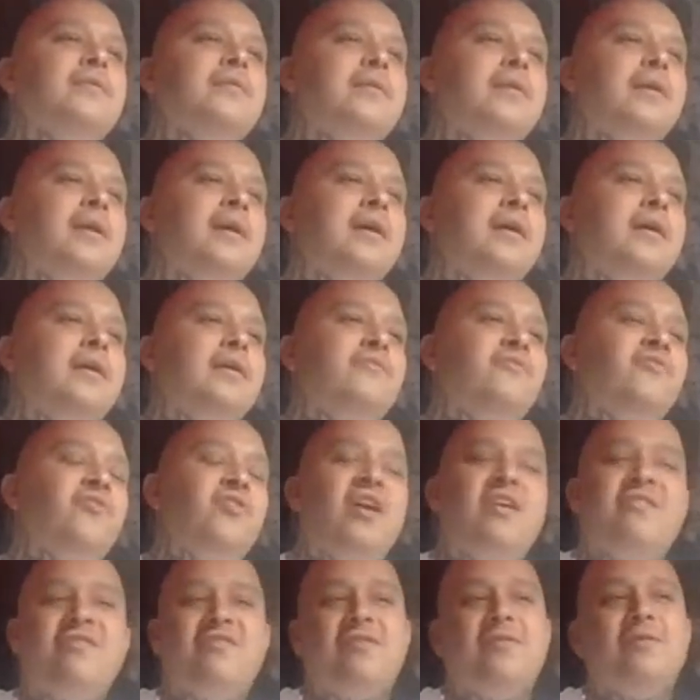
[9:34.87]
if you
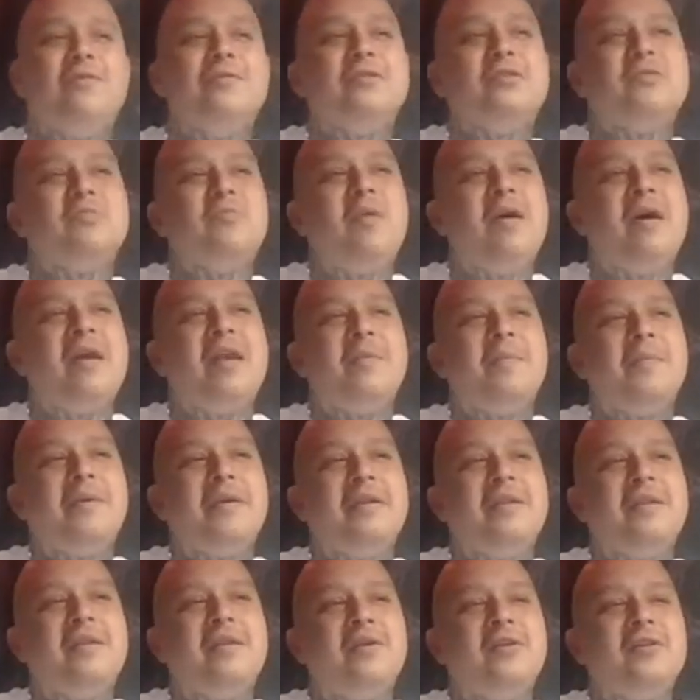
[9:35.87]
have your own spot, I
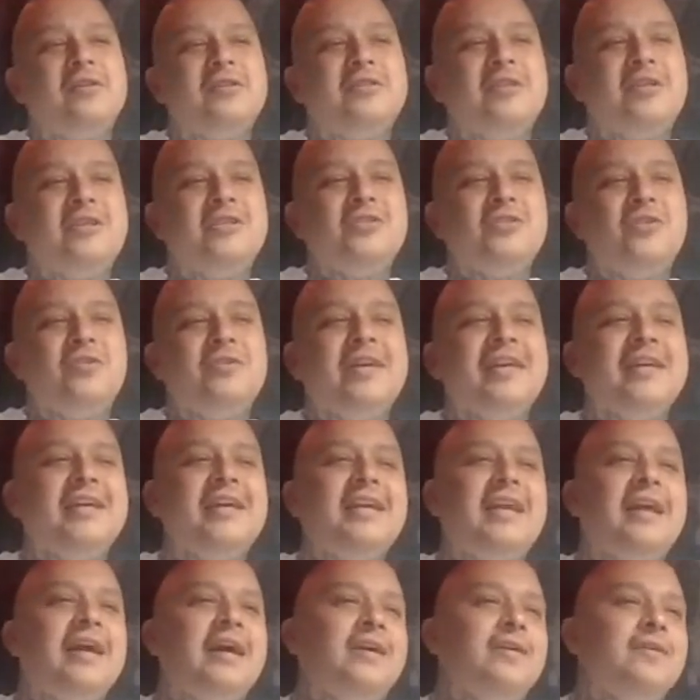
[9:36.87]
mean, there's no
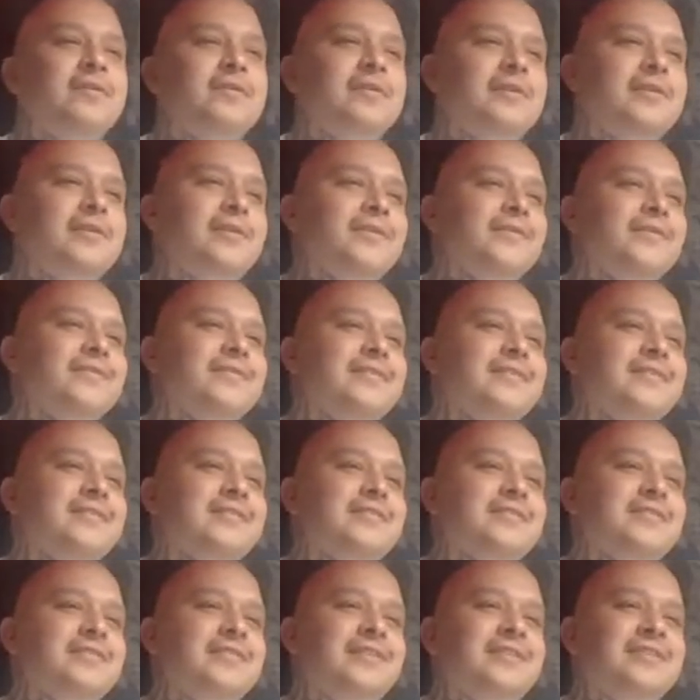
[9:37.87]
kicking out.
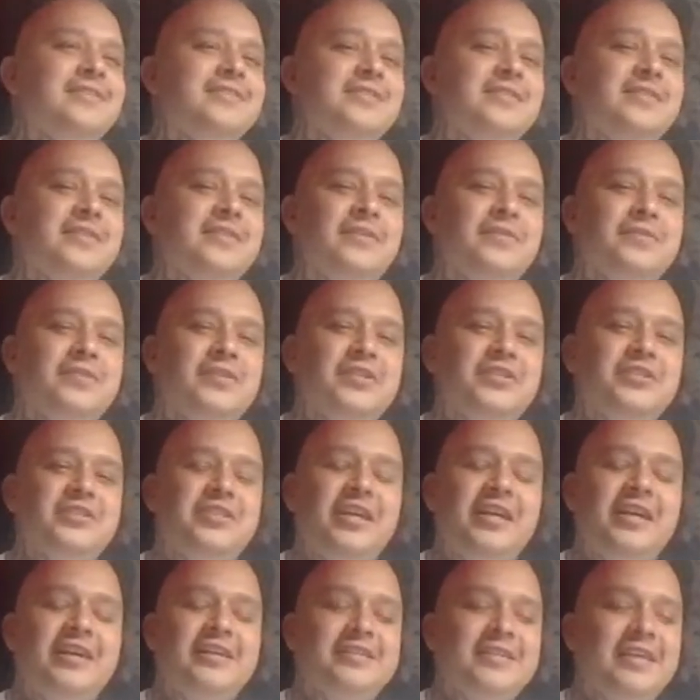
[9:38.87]
There's no such
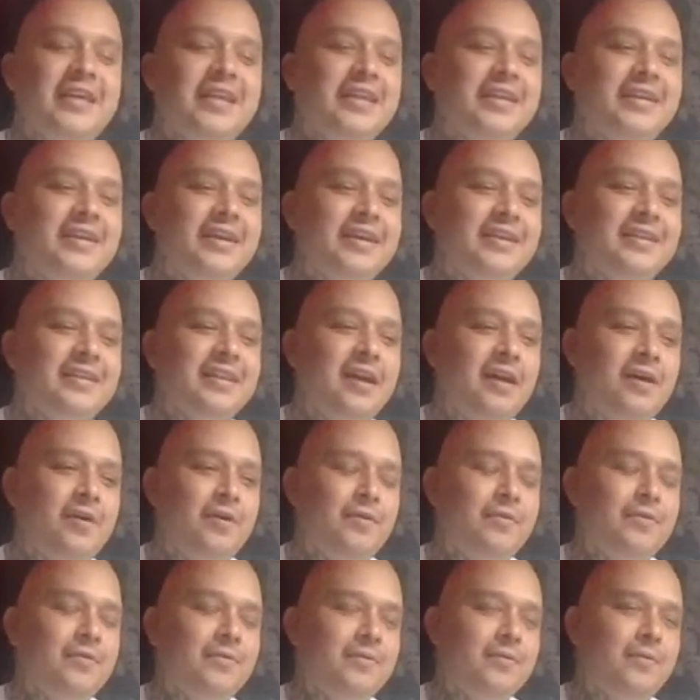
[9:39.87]
thing as getting kicked
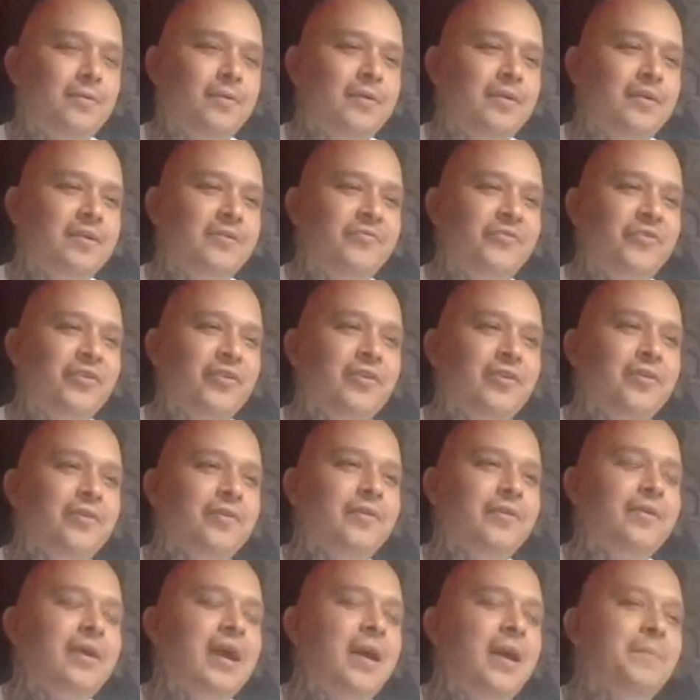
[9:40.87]
out. Or if
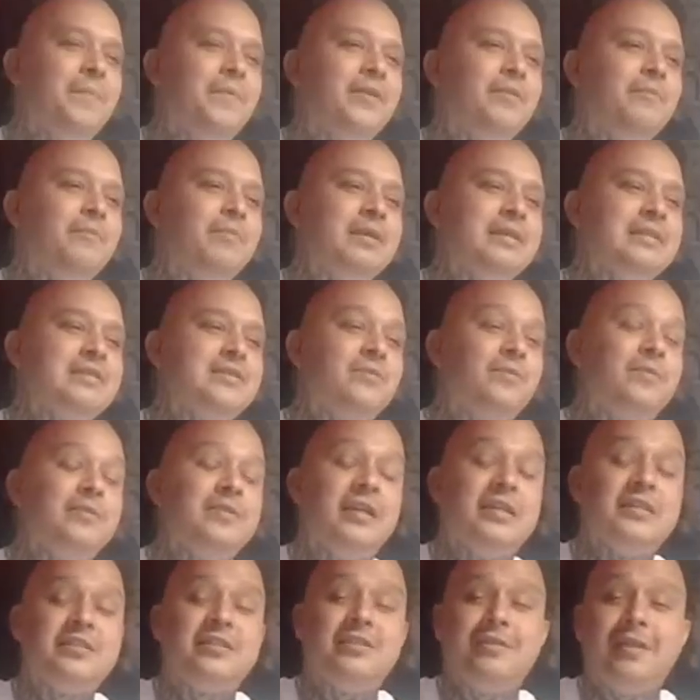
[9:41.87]
you happen to be someone
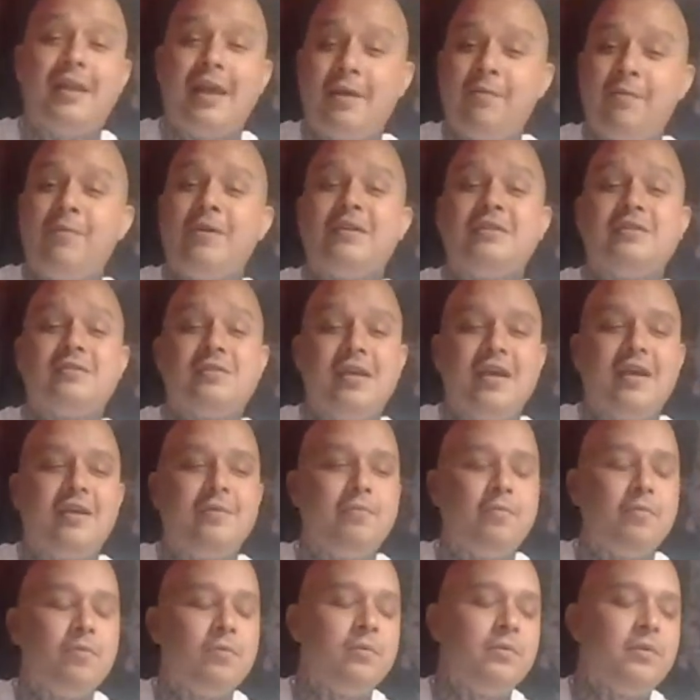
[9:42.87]
that's lightweight
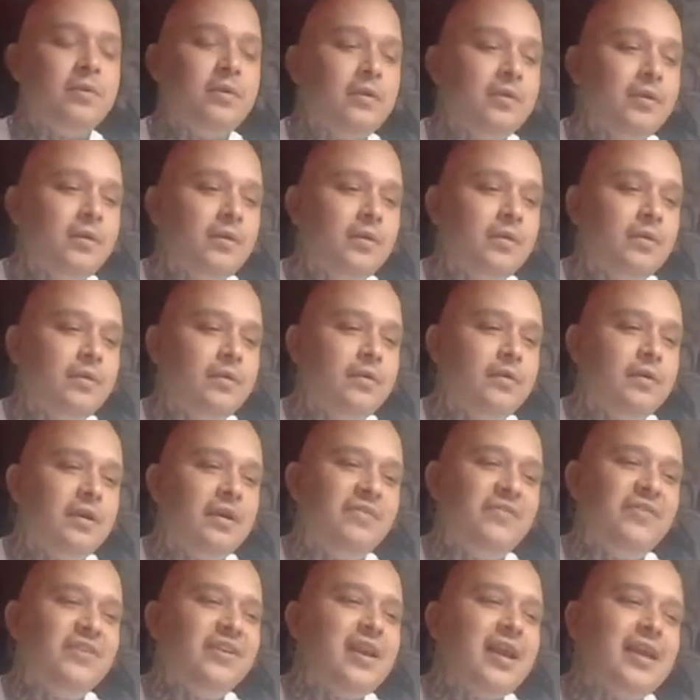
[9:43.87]
stable,
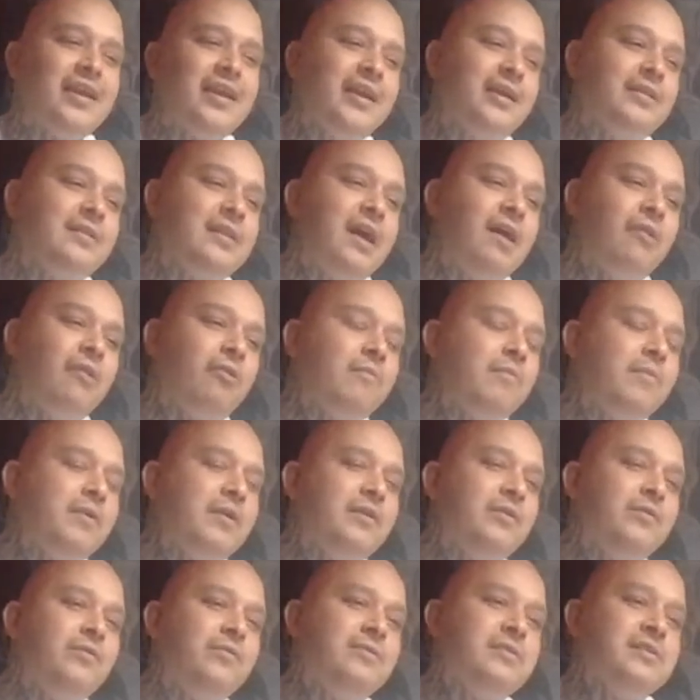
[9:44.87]
if you get kicked out, I
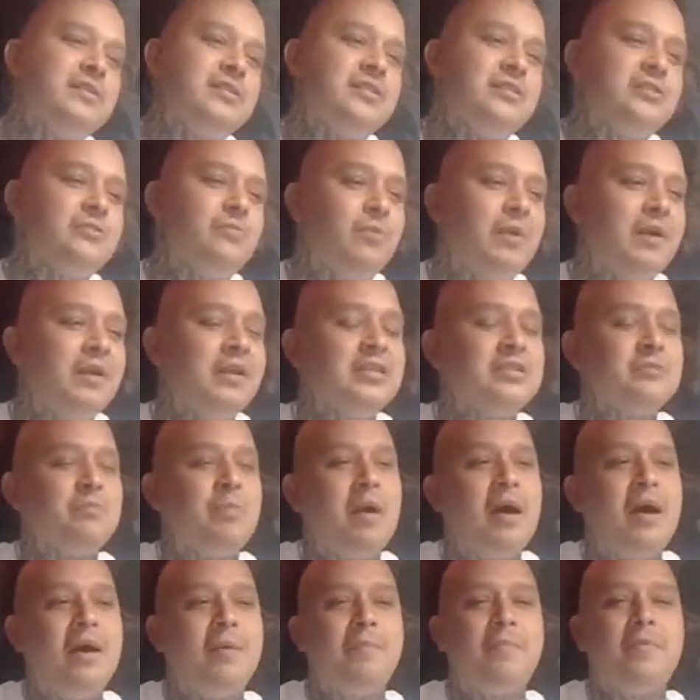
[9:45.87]
mean, you just rent a
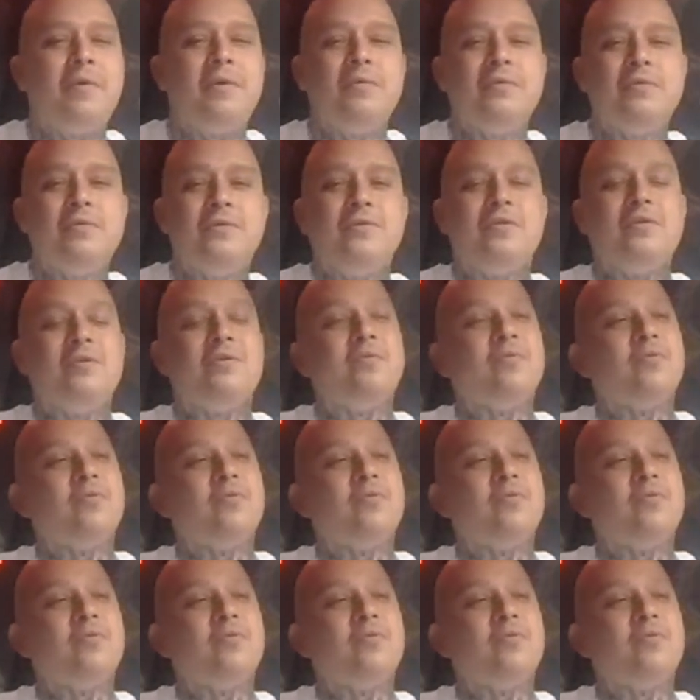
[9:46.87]
spot, bro. You either